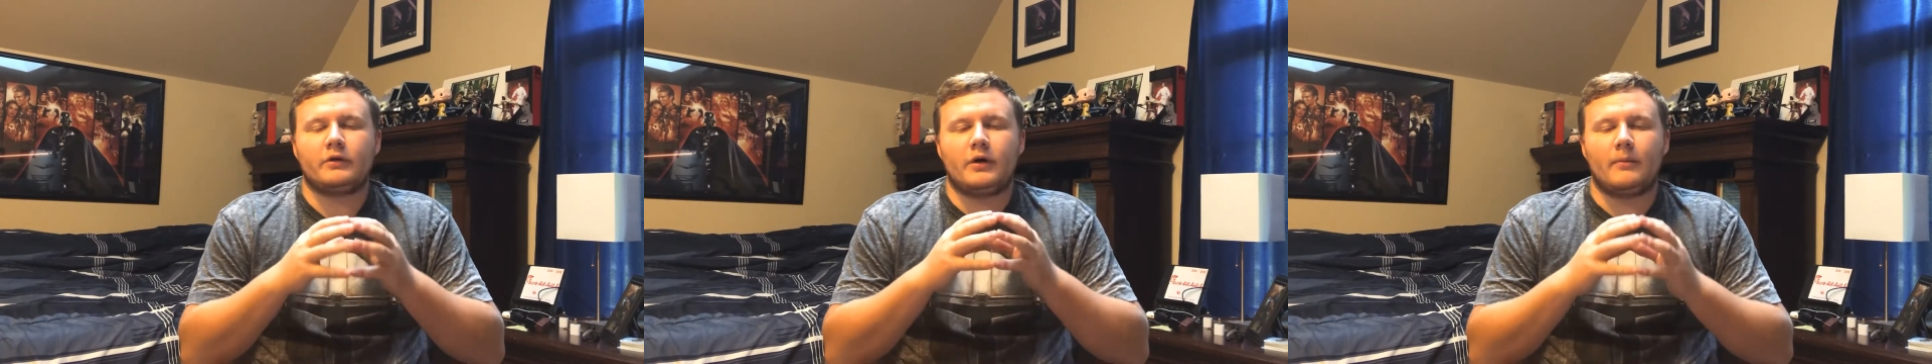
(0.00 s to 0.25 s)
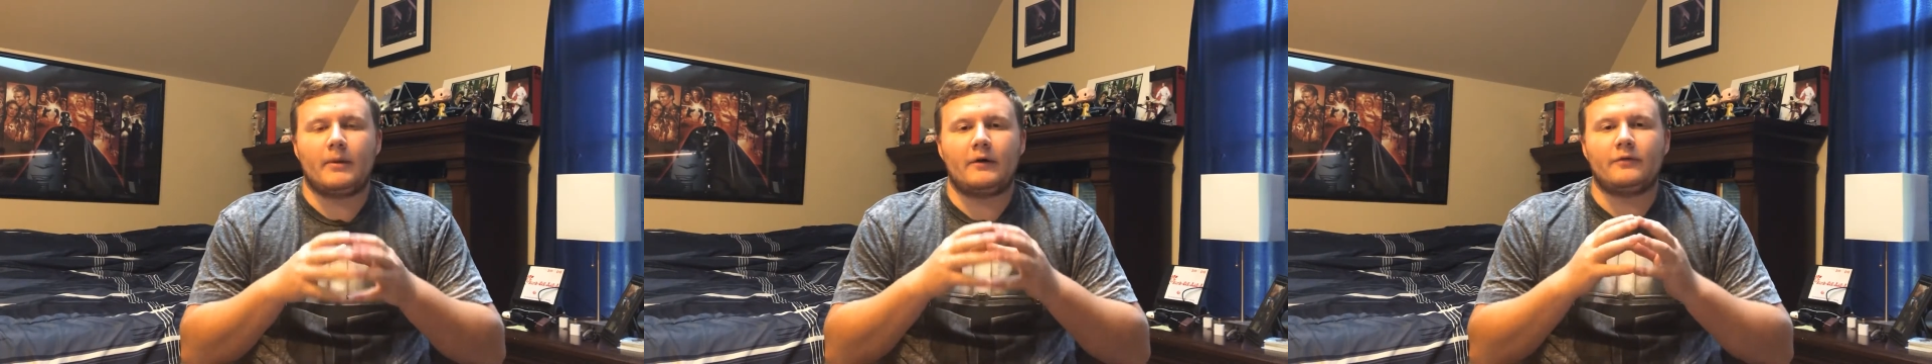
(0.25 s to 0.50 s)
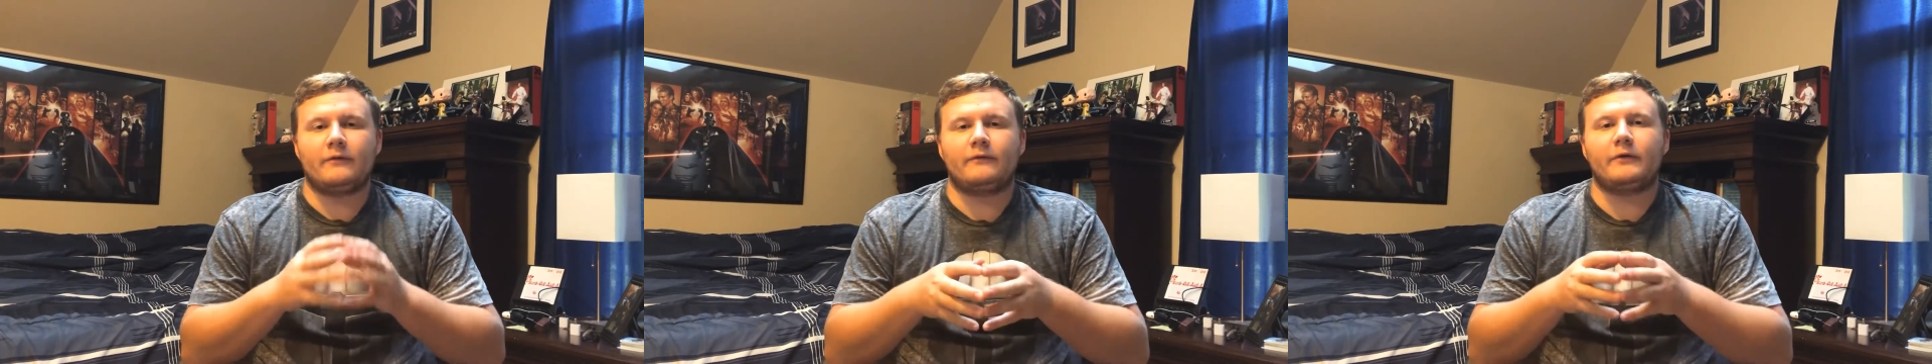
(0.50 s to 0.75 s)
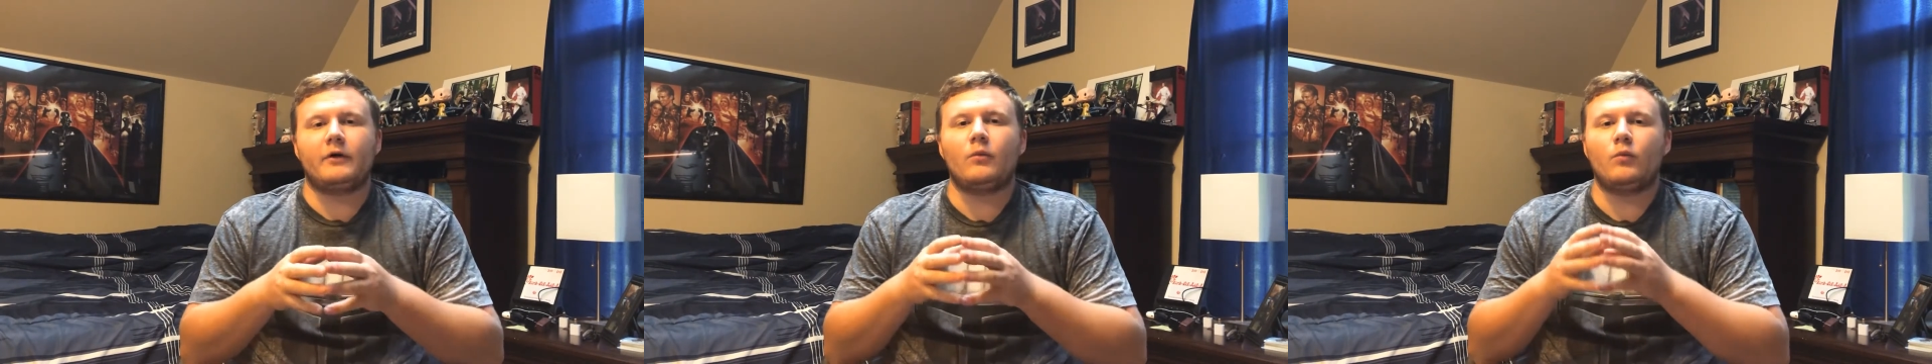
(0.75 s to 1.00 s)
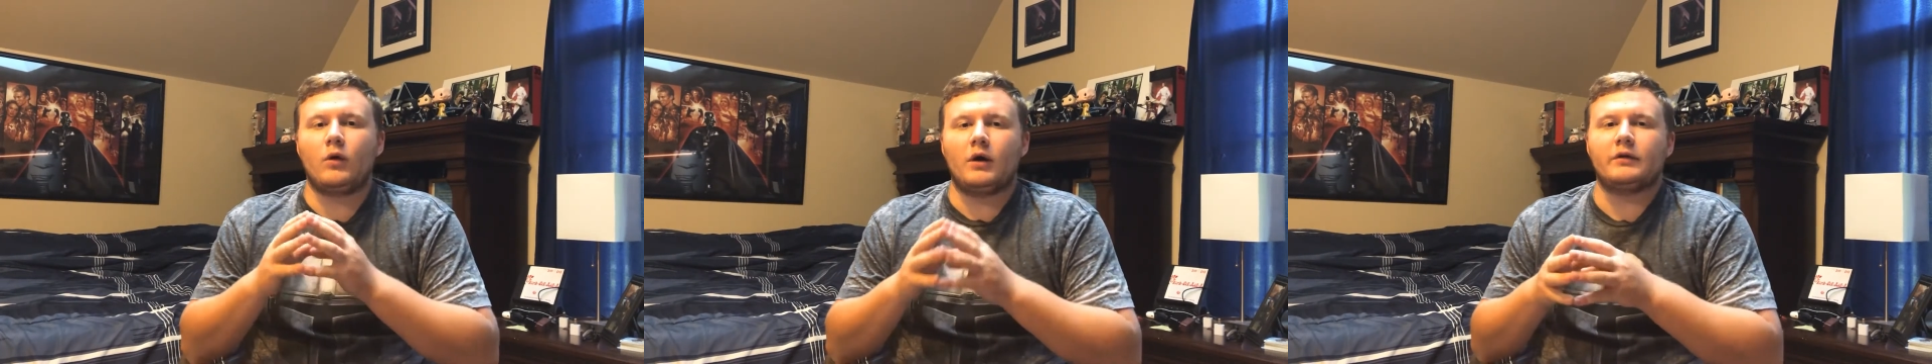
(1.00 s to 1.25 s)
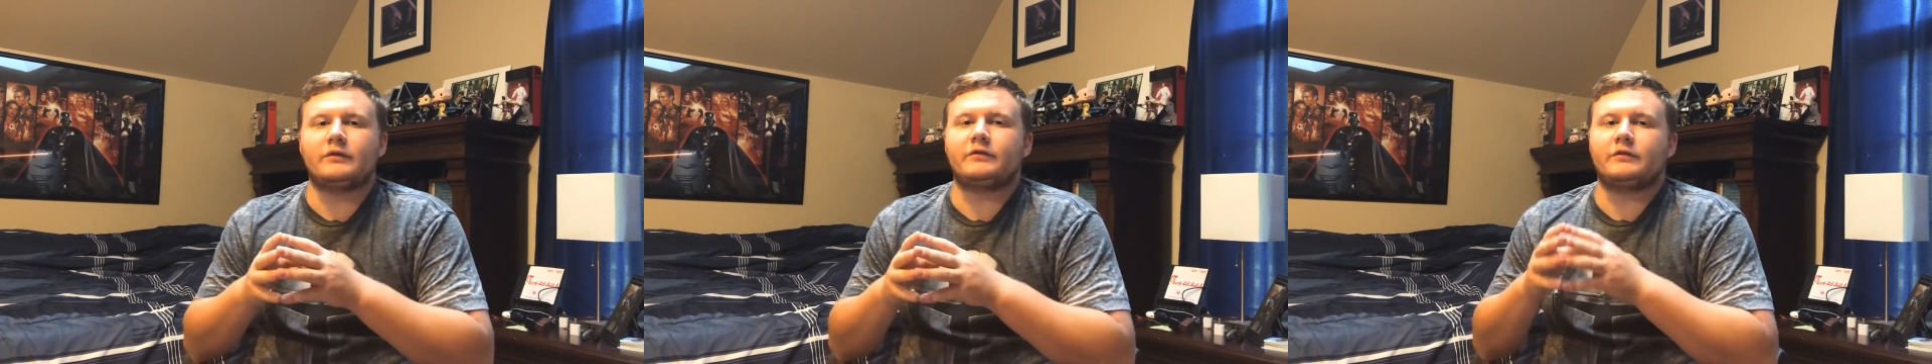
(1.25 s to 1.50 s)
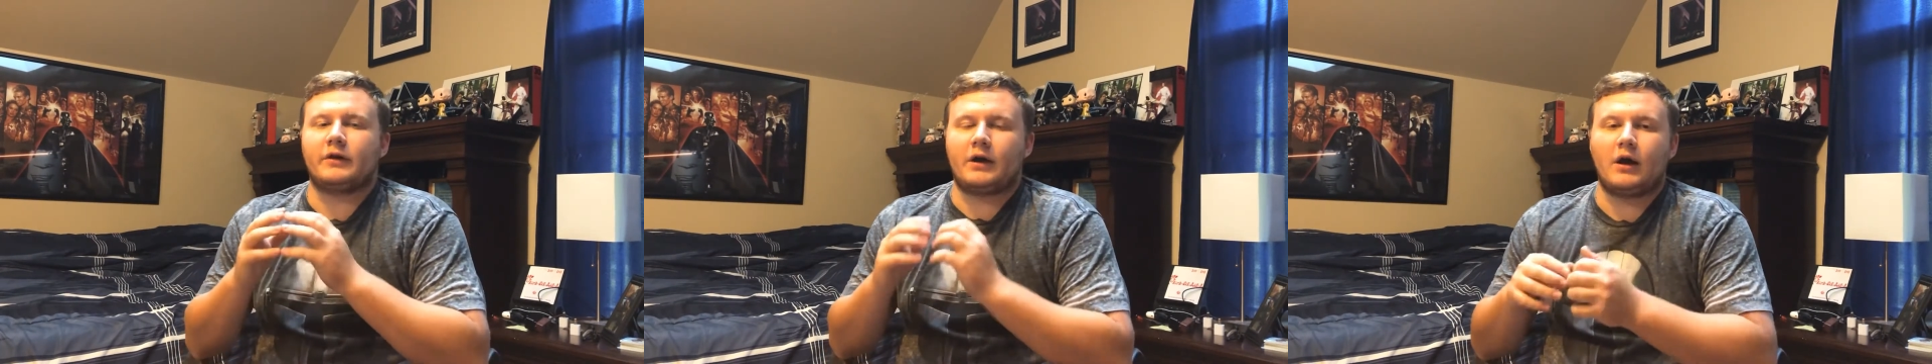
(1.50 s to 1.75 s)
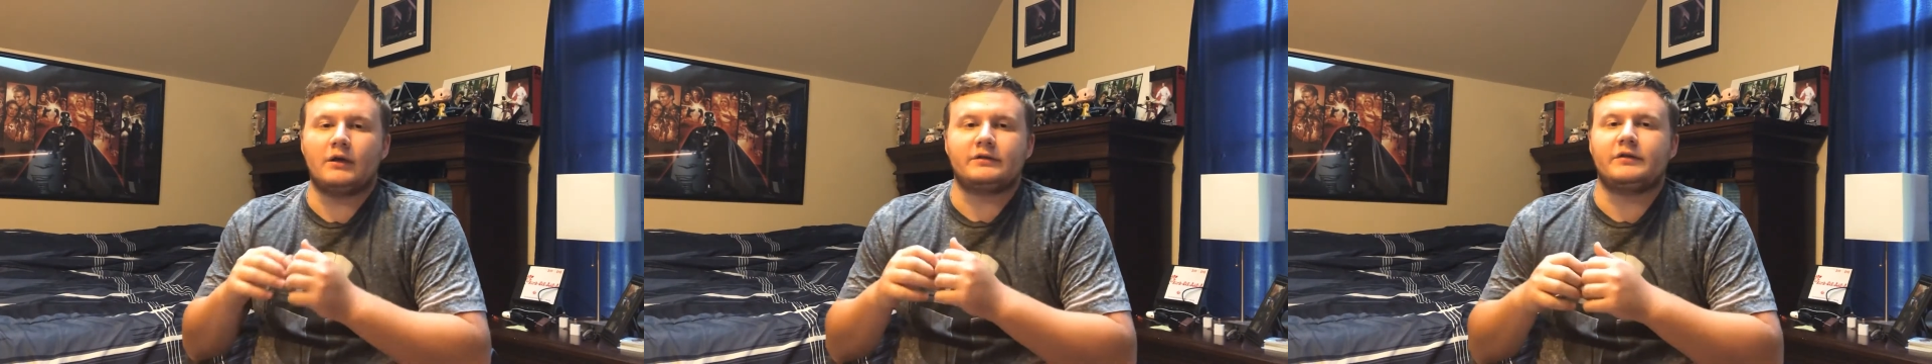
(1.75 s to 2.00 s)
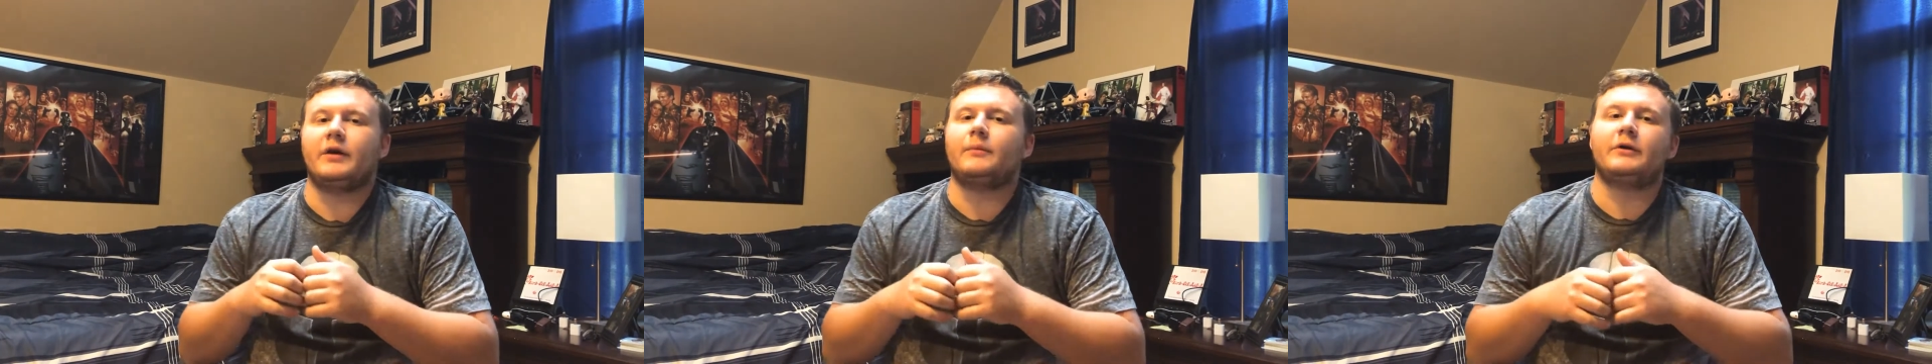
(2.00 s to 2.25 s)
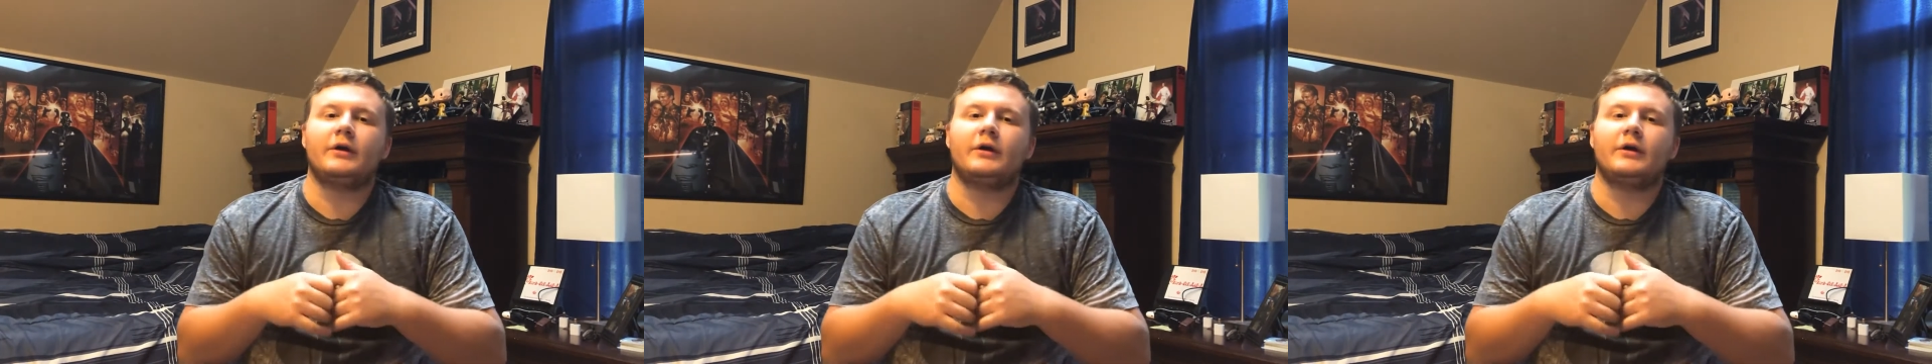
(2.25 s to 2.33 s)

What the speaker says: about the film, was the concept.